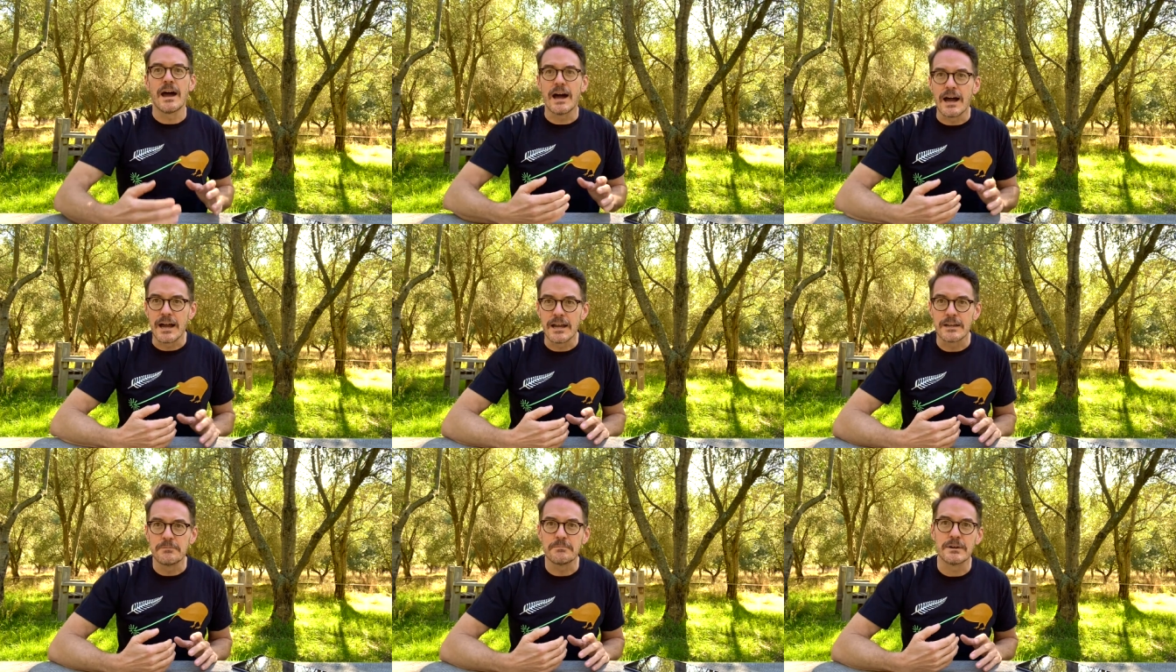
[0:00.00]

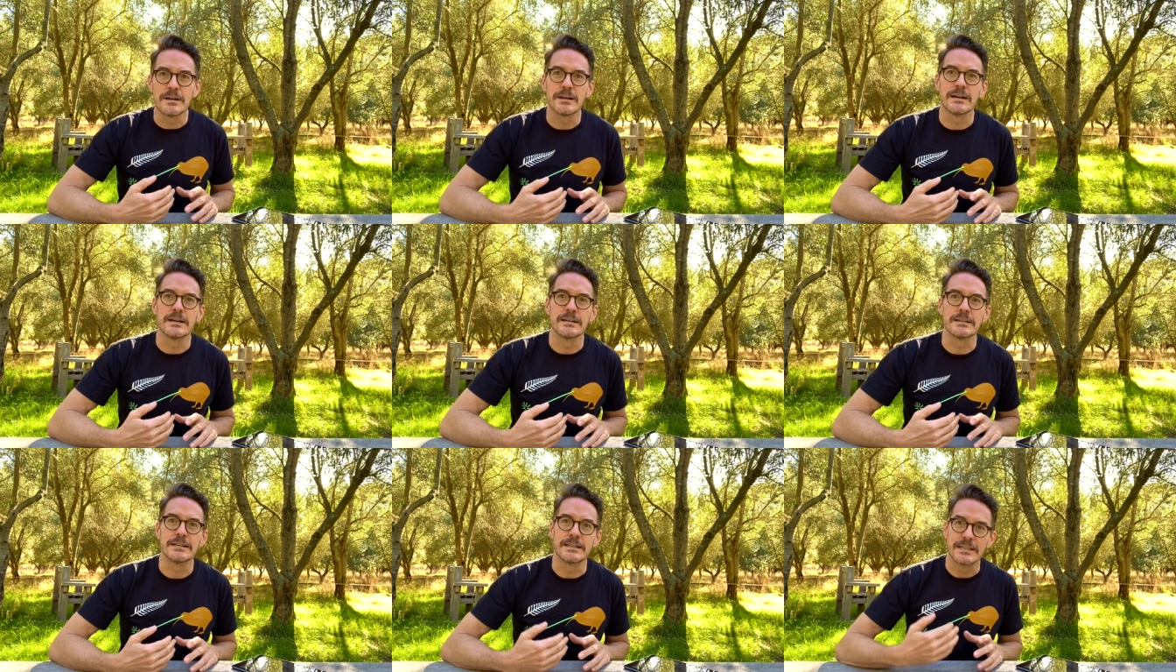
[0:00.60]
I'm
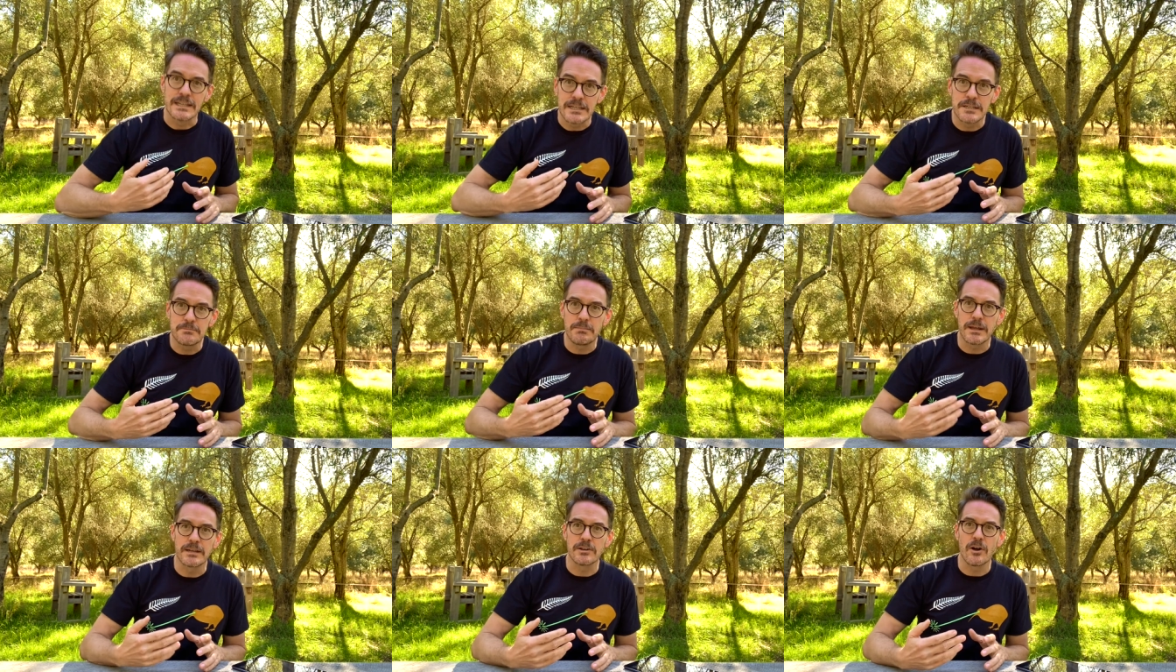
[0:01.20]
an
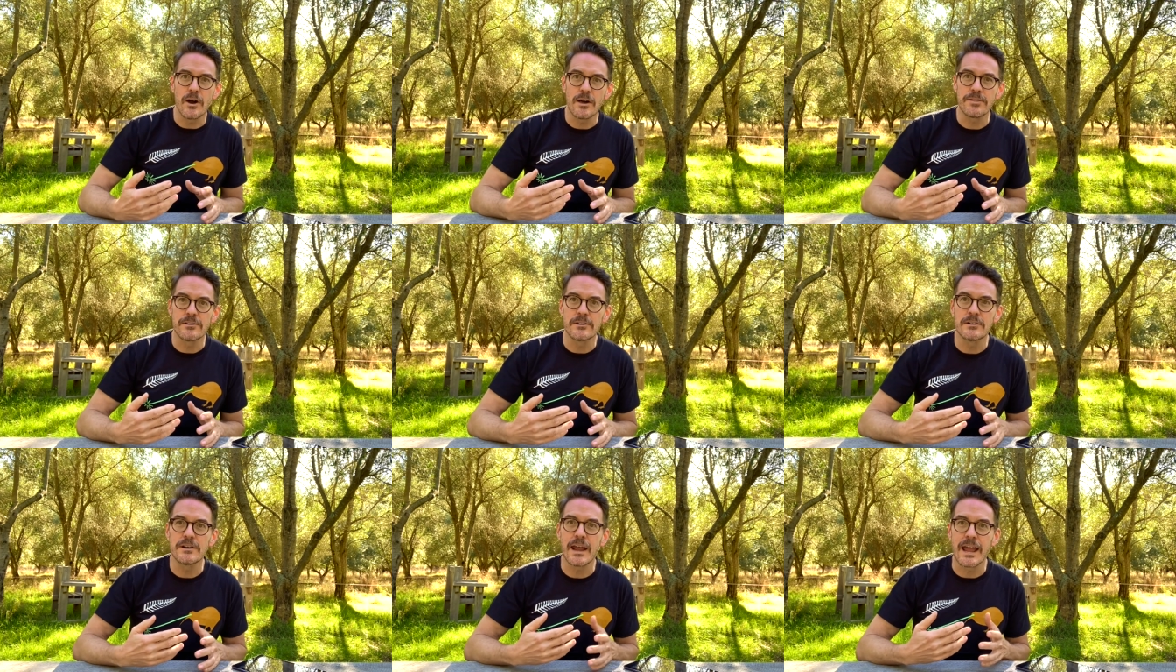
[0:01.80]
independent
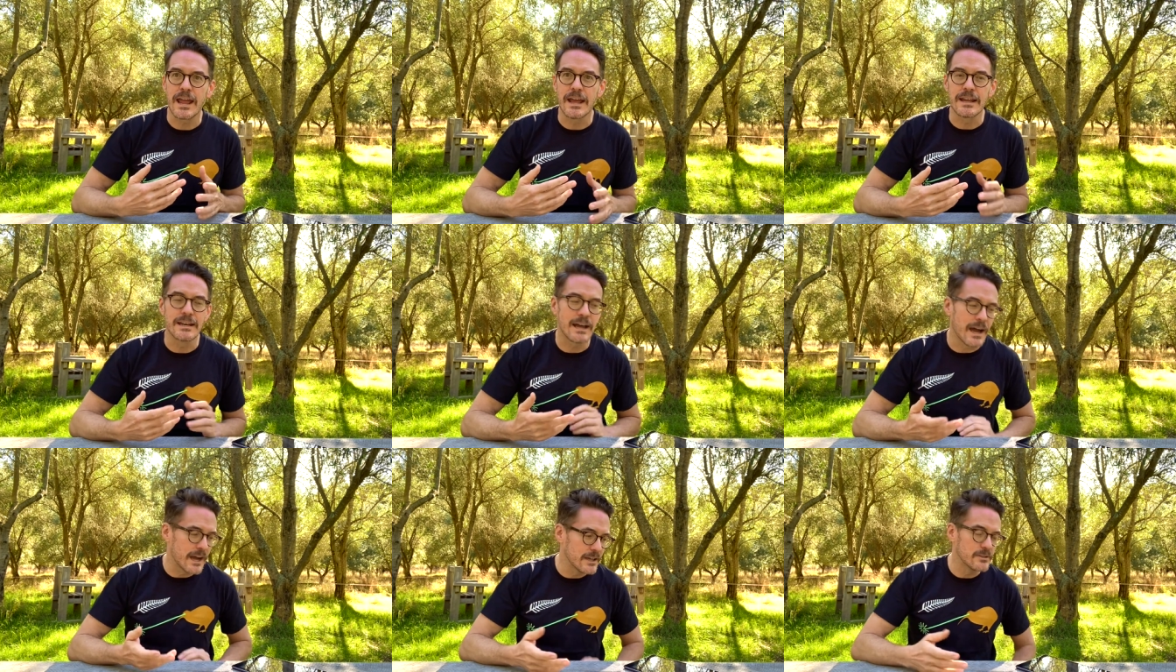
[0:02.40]
author, and
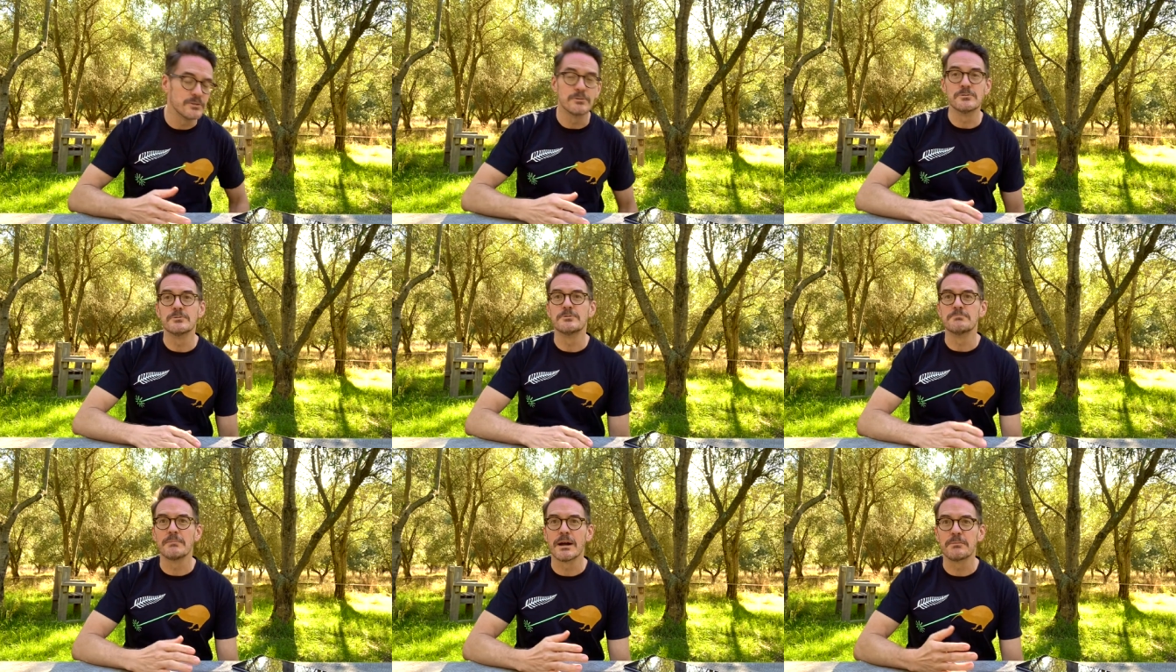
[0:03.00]
I
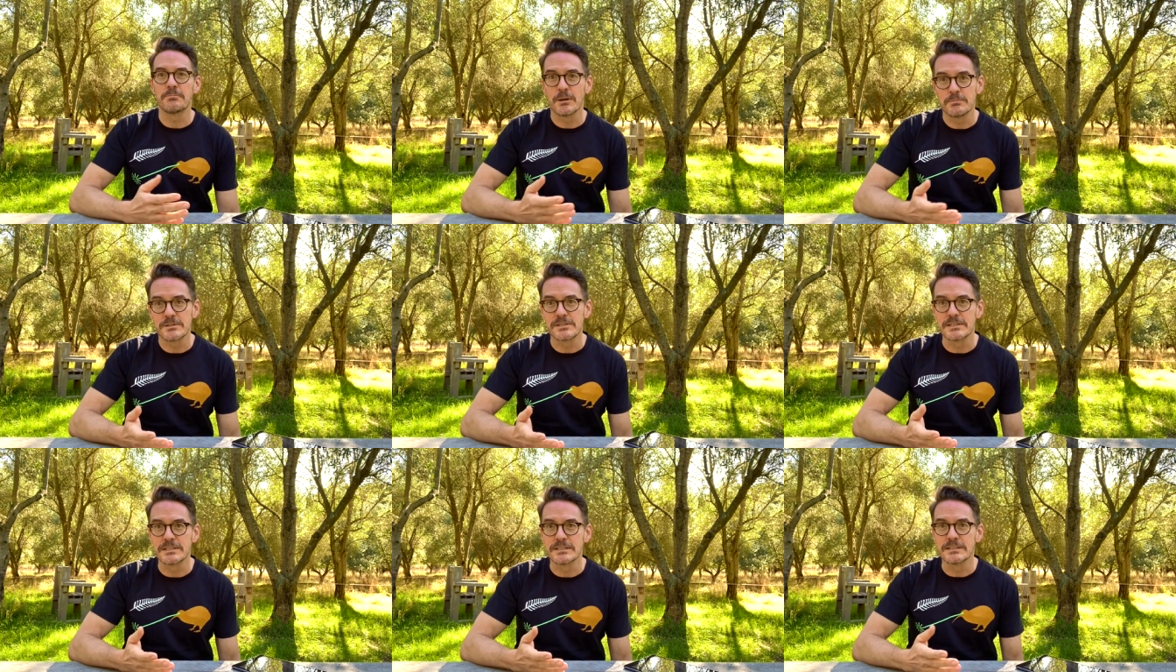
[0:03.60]
do my
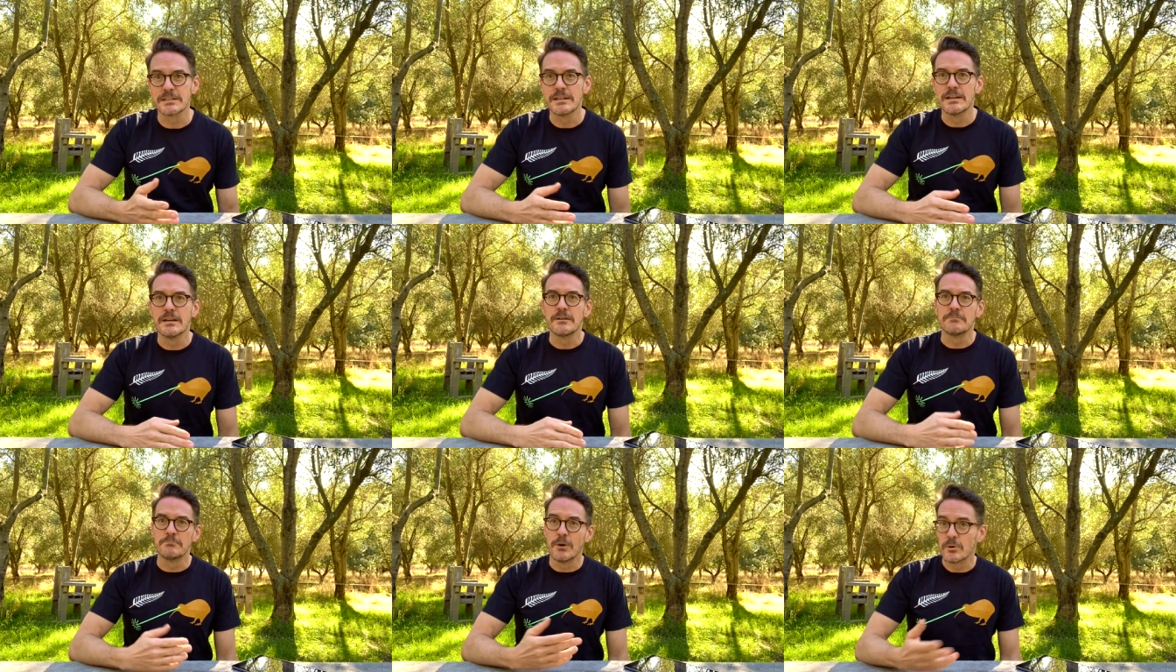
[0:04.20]
publishing
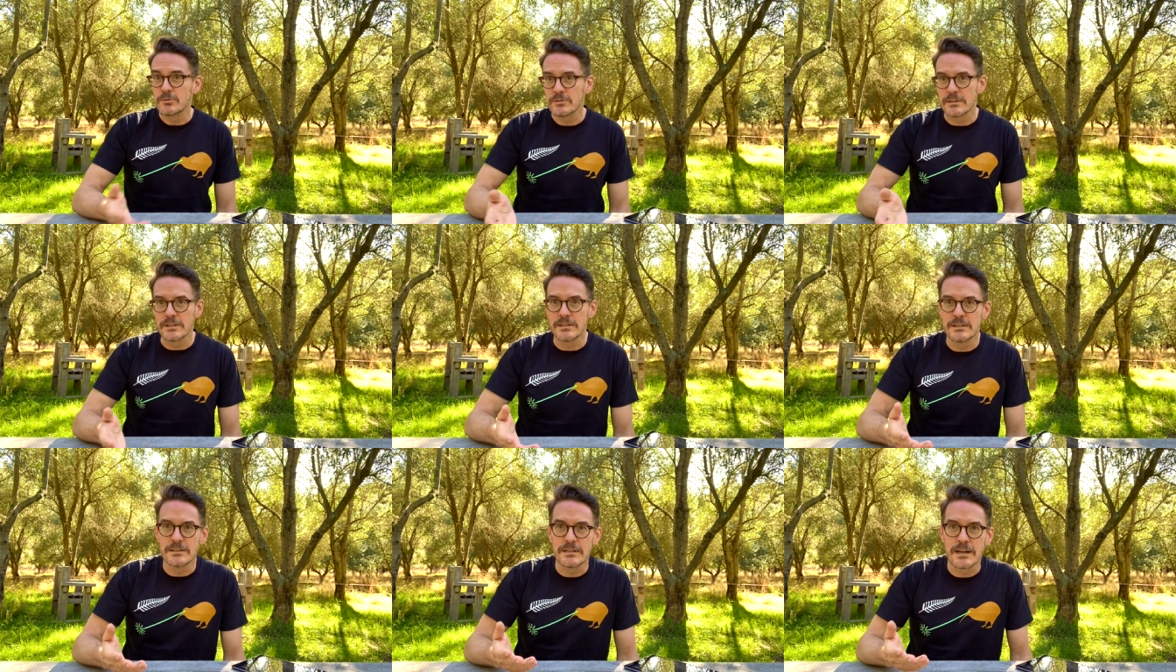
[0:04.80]

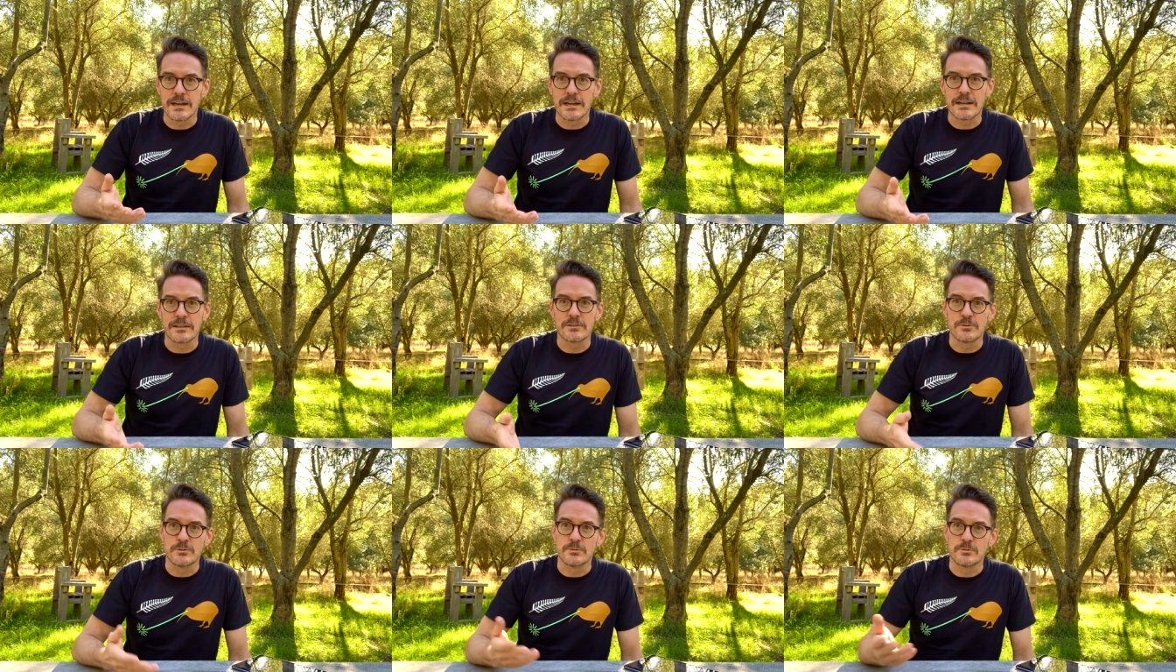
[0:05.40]
mostly
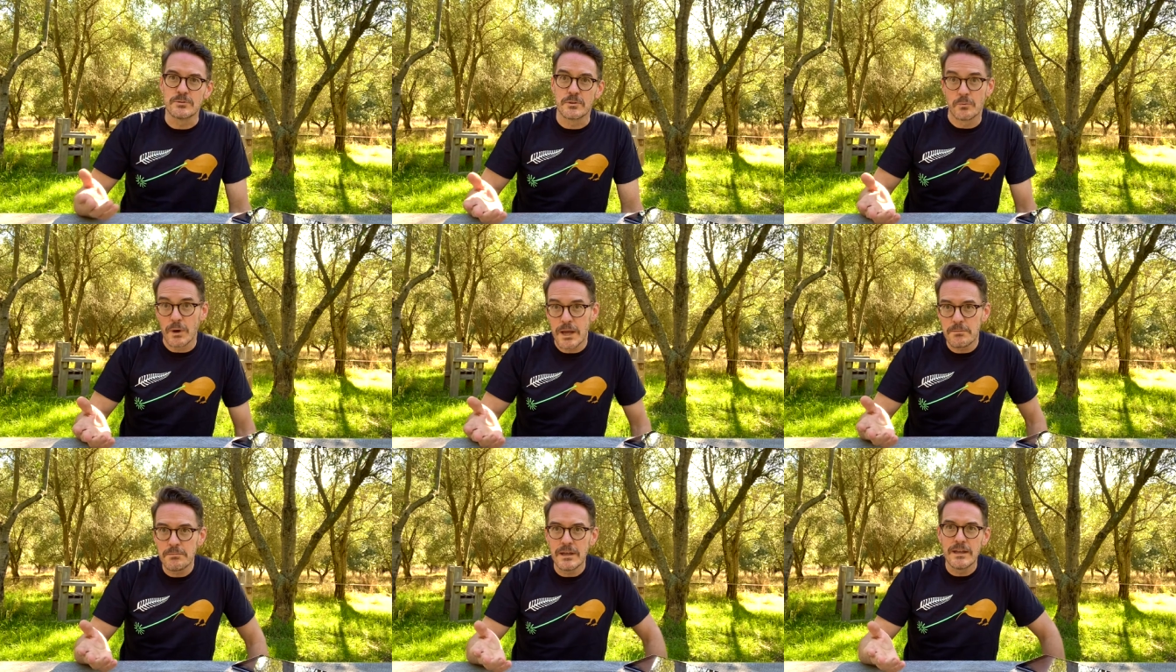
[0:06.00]
through the
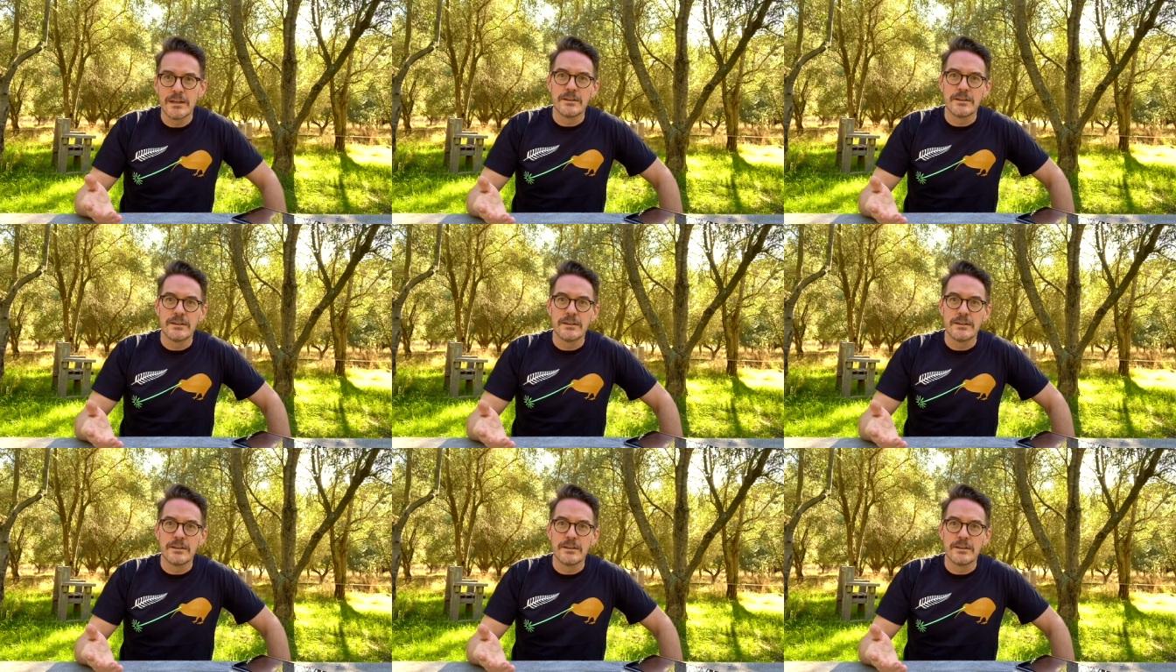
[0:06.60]
web,